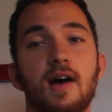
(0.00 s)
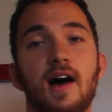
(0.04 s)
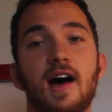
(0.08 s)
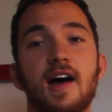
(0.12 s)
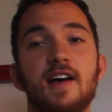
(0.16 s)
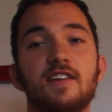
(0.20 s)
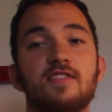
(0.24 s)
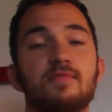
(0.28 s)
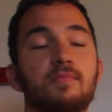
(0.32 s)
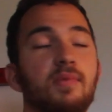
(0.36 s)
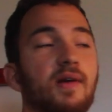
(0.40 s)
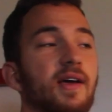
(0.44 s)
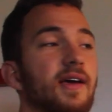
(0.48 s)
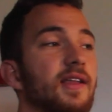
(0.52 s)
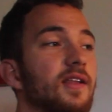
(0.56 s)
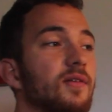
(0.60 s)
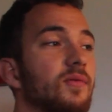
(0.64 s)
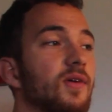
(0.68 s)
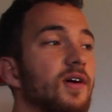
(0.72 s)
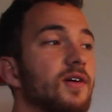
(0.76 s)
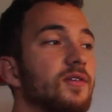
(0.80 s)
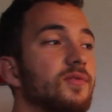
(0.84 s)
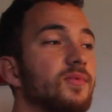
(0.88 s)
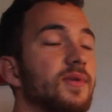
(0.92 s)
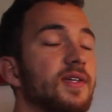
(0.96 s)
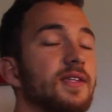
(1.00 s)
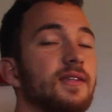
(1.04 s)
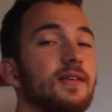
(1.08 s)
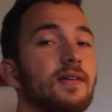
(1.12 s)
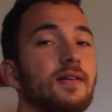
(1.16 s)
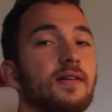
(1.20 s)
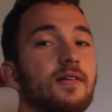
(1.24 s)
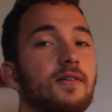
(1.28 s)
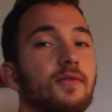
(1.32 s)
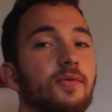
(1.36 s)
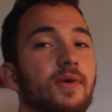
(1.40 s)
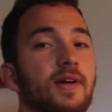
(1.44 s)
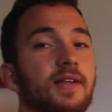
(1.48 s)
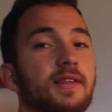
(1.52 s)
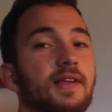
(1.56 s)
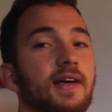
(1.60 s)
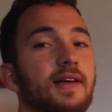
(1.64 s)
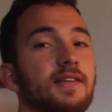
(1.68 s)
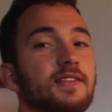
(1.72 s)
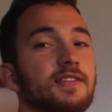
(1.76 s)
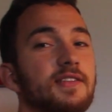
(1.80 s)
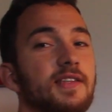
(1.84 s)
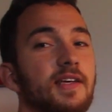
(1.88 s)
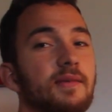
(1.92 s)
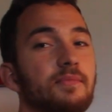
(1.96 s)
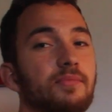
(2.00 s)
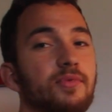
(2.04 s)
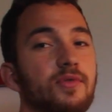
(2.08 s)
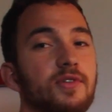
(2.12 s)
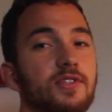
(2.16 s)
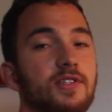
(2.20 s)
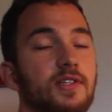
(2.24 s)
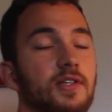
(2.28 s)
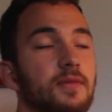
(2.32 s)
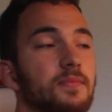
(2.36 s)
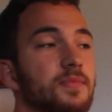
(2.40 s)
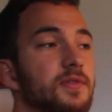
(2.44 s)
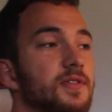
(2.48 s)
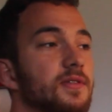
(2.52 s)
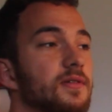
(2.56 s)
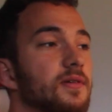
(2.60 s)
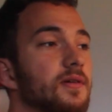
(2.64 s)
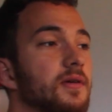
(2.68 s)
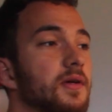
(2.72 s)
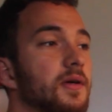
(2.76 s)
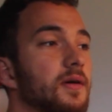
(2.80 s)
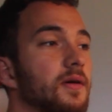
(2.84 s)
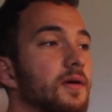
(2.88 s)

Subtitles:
I have played around with ring handstand push-ups.